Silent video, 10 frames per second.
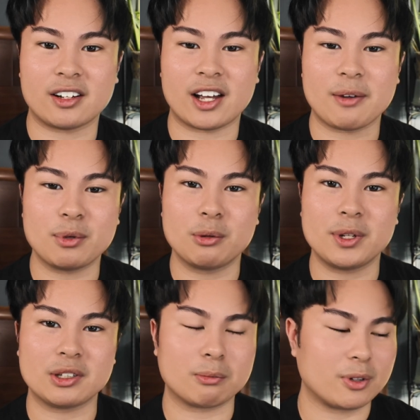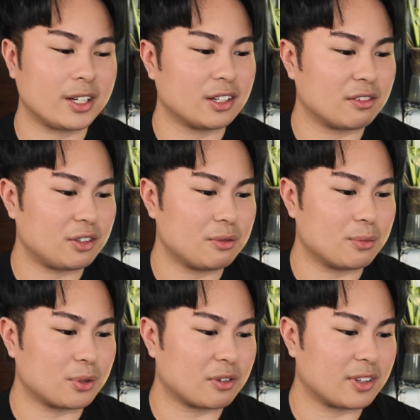I'm hoping to bring in a few
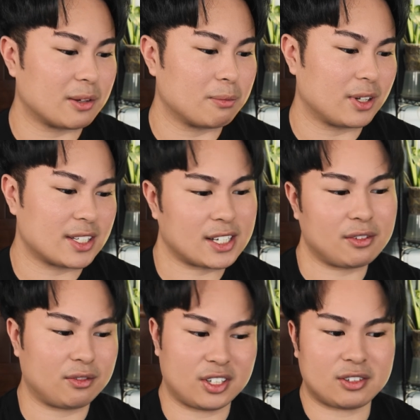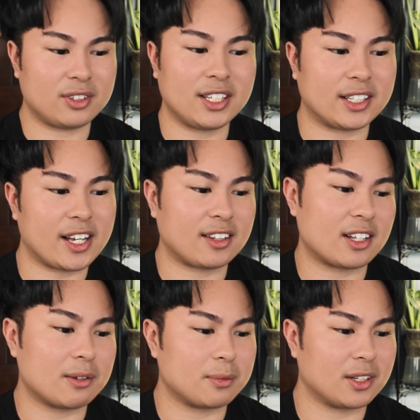more of them because I just really like
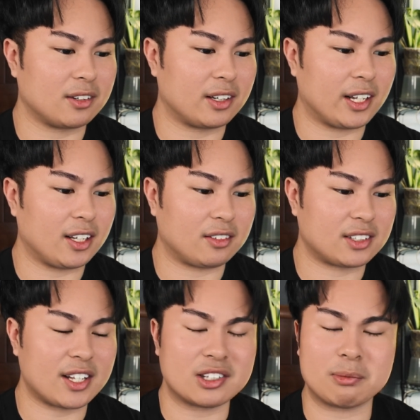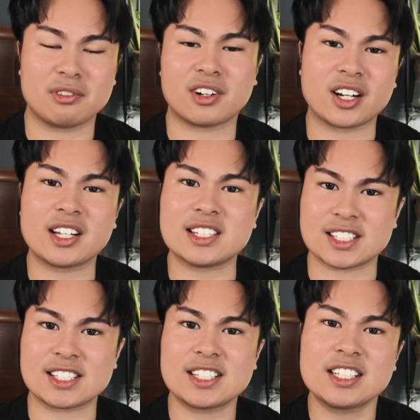them, and they tend to be very
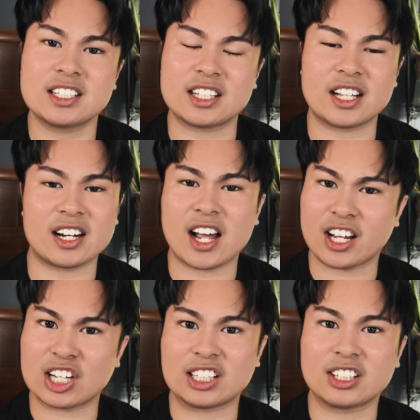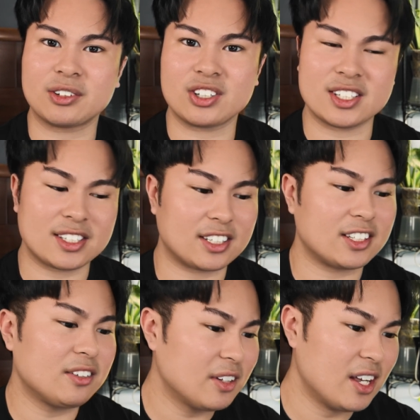consistent and high color, which is
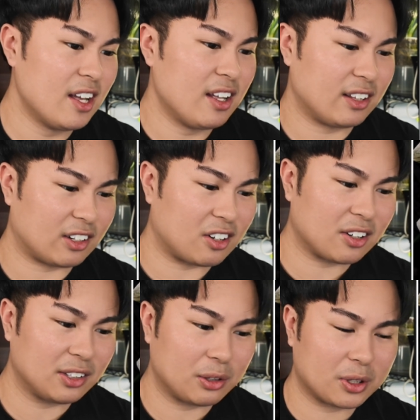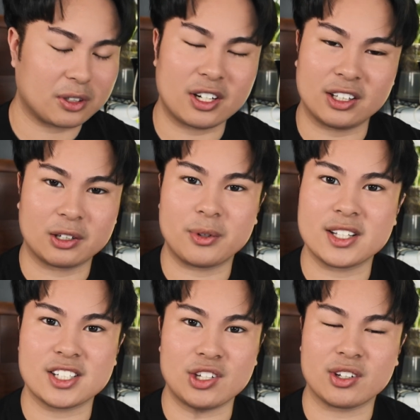good. There are lower color
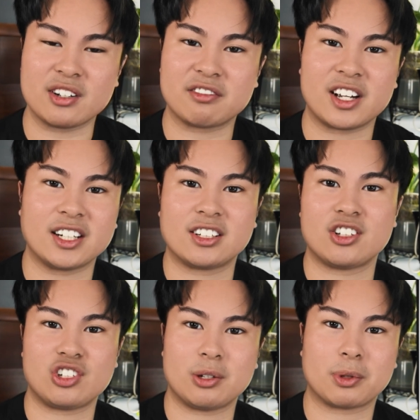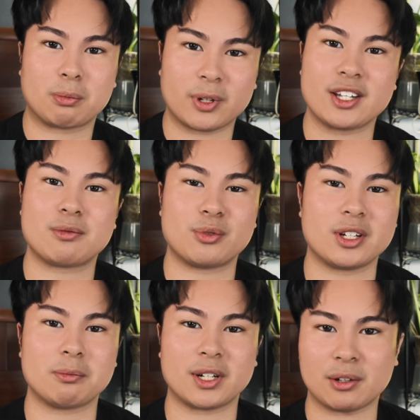ones that you can find at a cheaper price
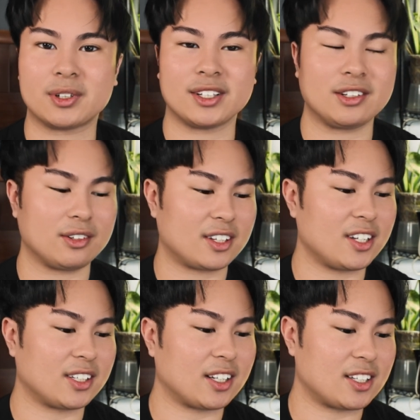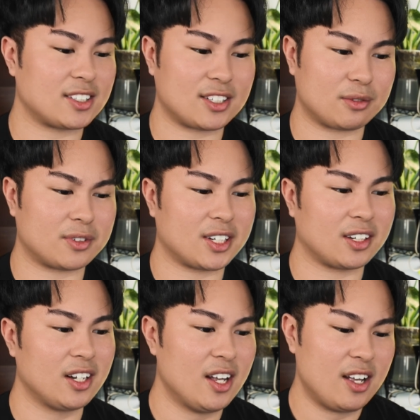point, but I really do think that this is
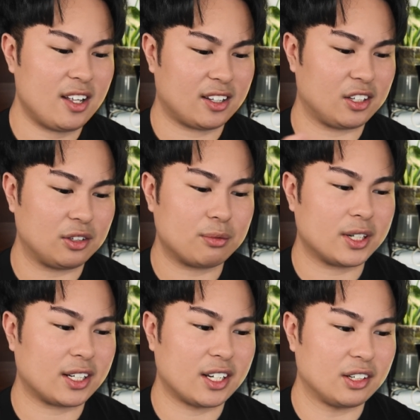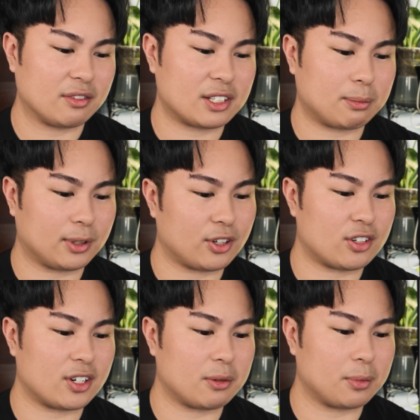one that you'd want to kind of splurge
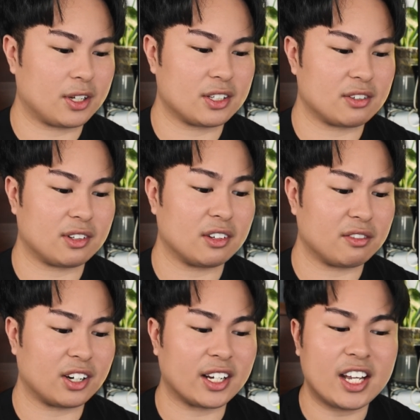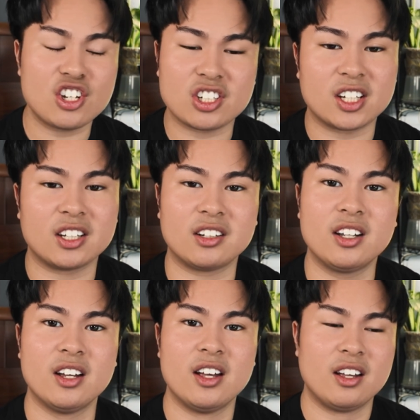on because of the variegation.
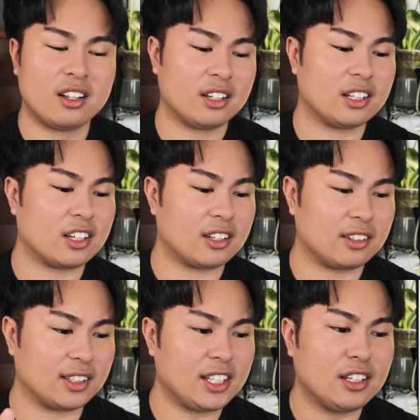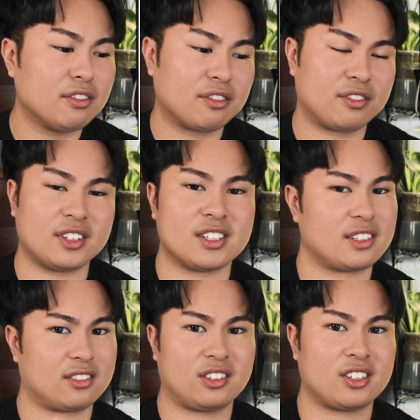The leaf
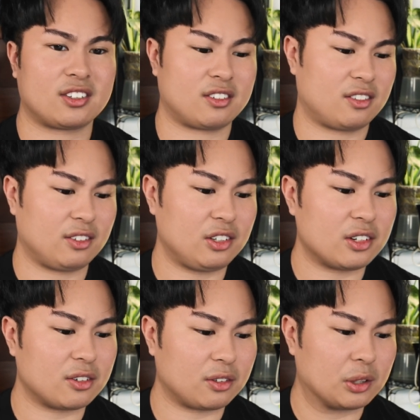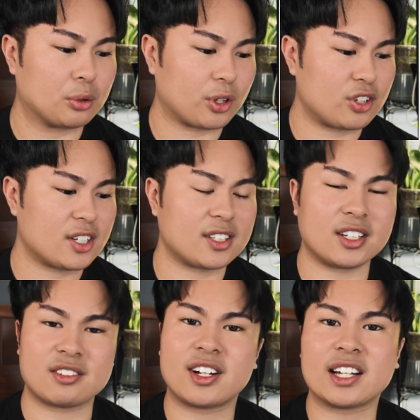is just, gorgeous, and
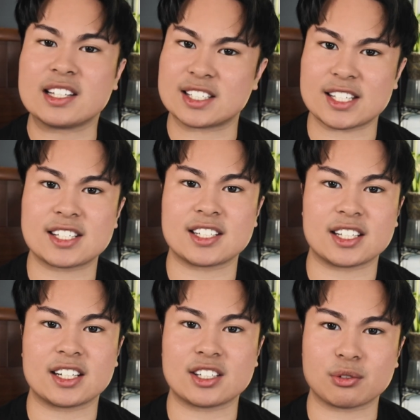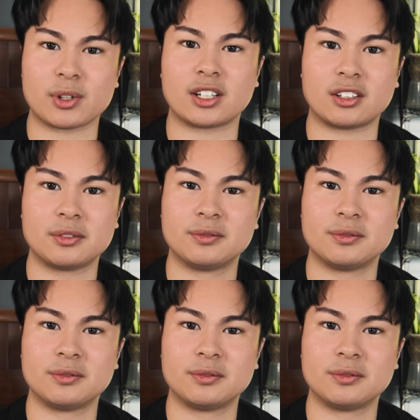it's very consistent as well.